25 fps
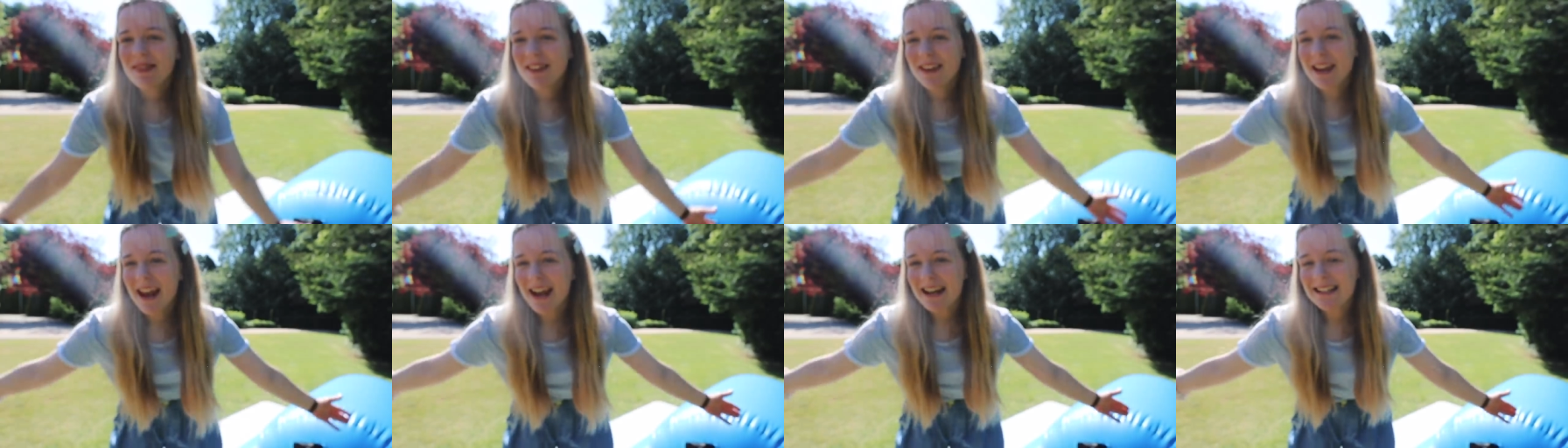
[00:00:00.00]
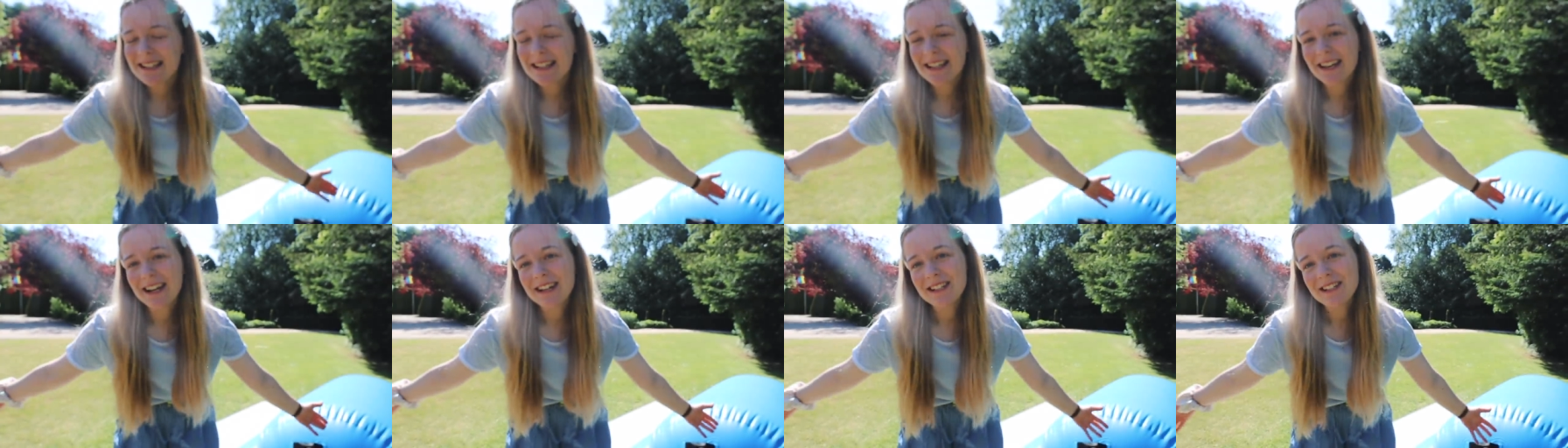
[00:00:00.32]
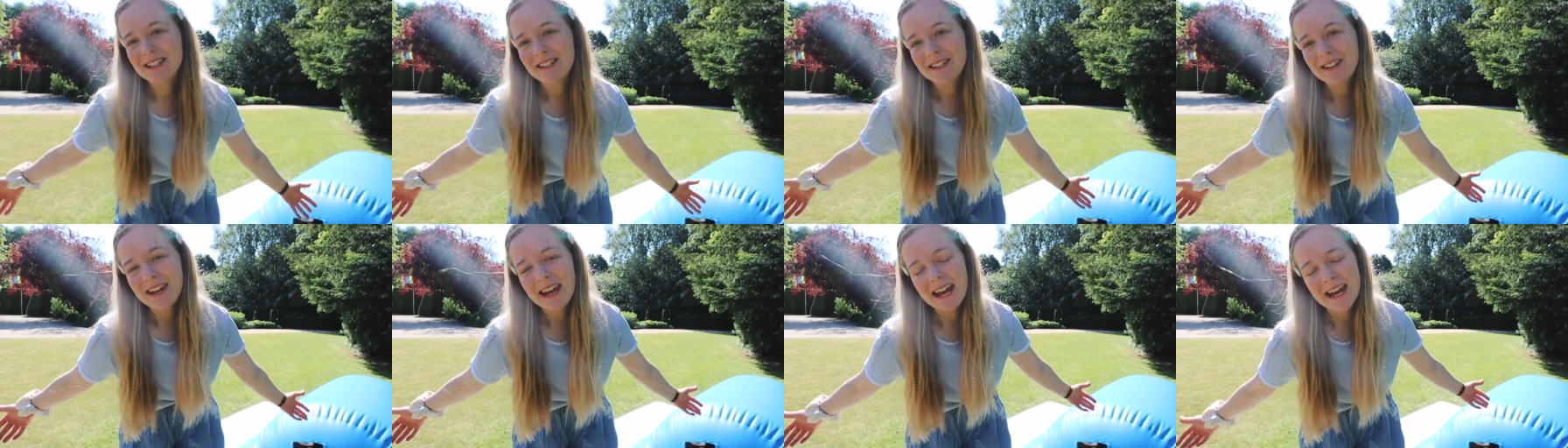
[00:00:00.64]
The next thing I
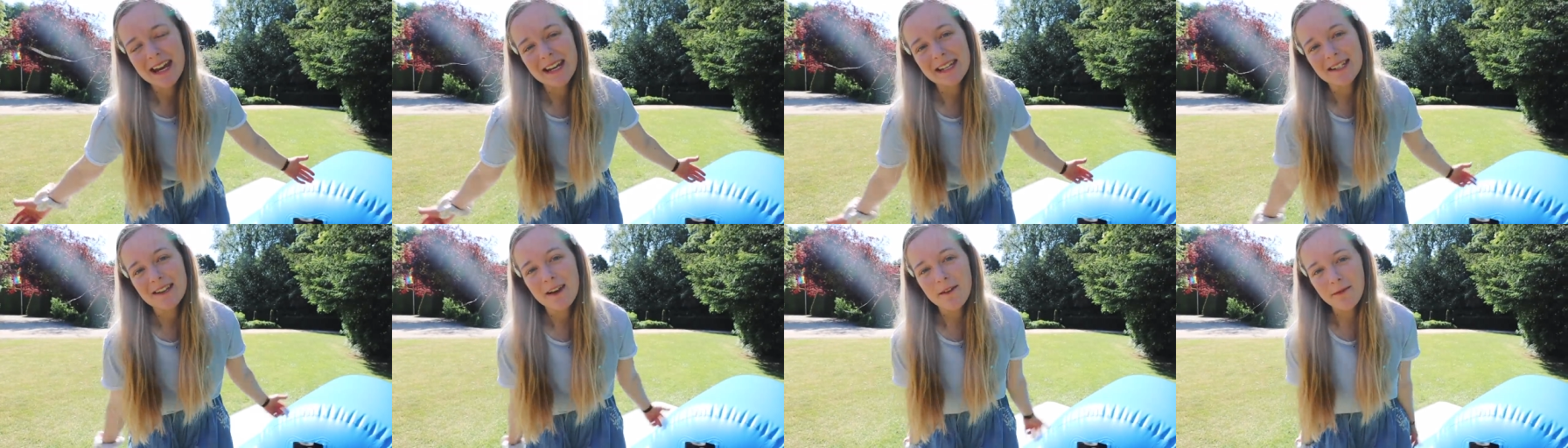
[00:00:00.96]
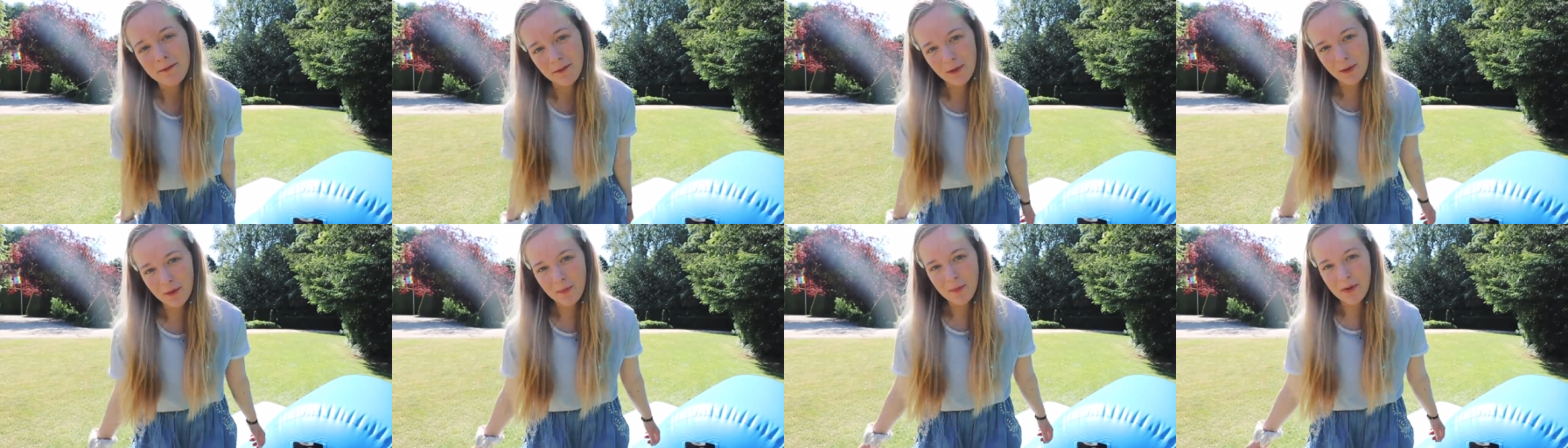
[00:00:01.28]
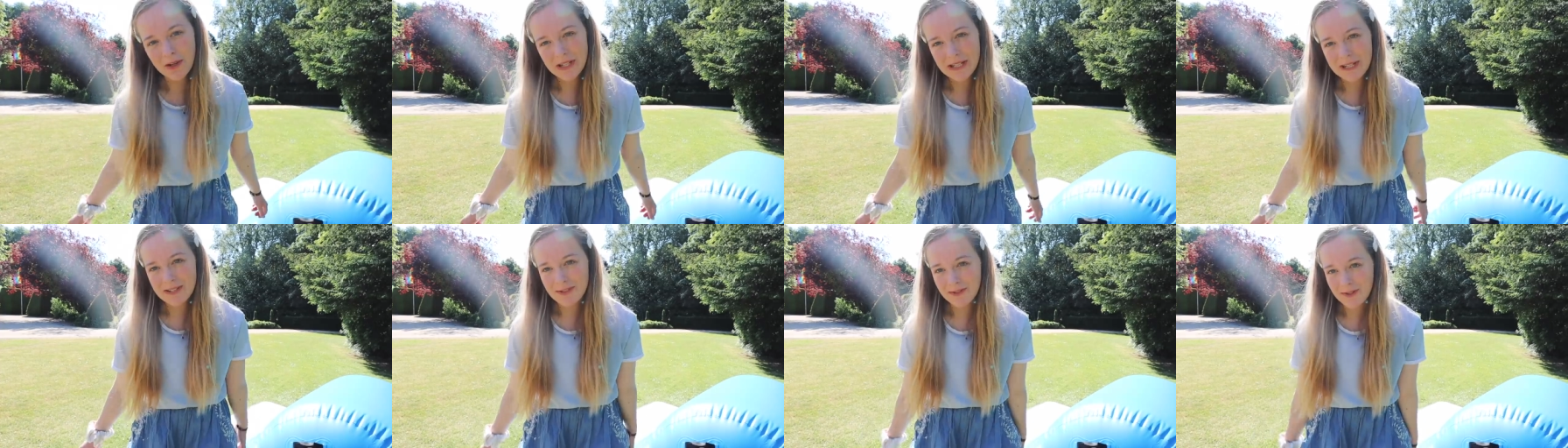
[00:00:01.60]
do is a full
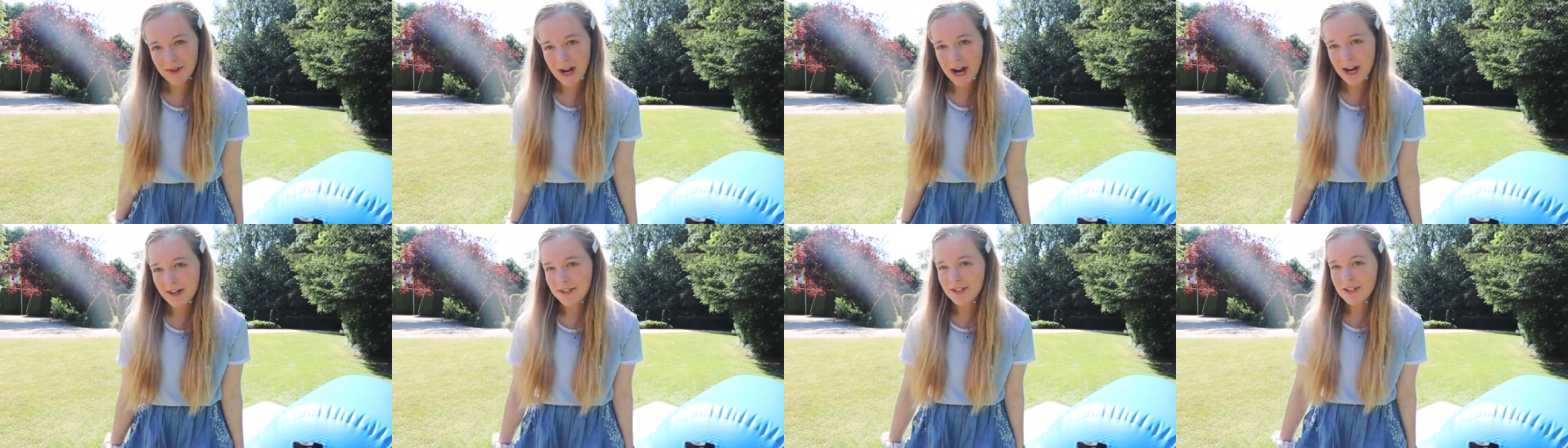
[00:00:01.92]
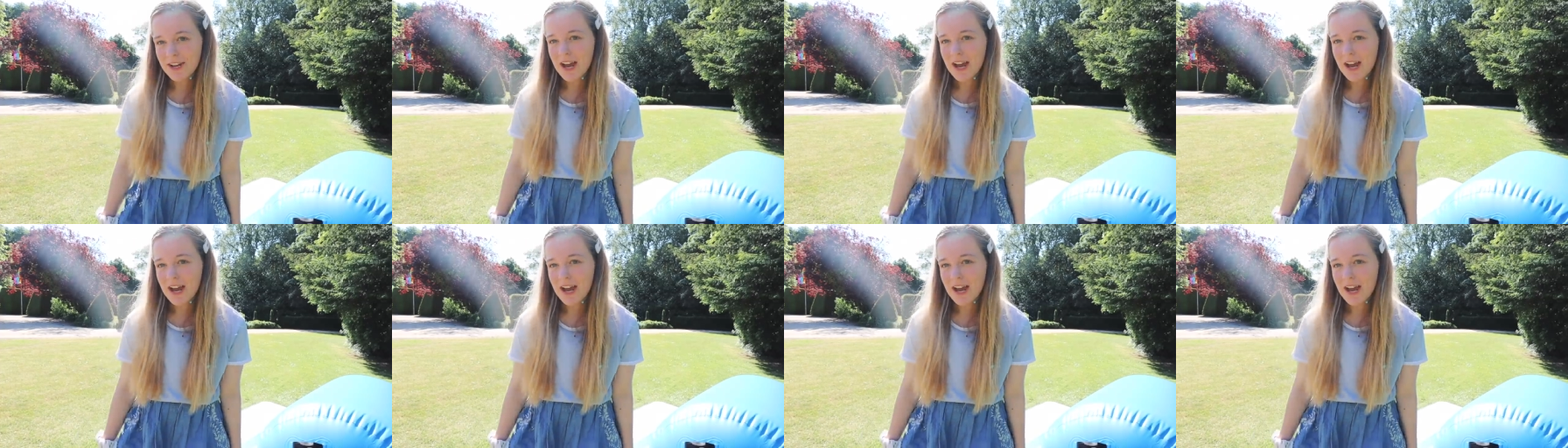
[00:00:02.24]
body stretch.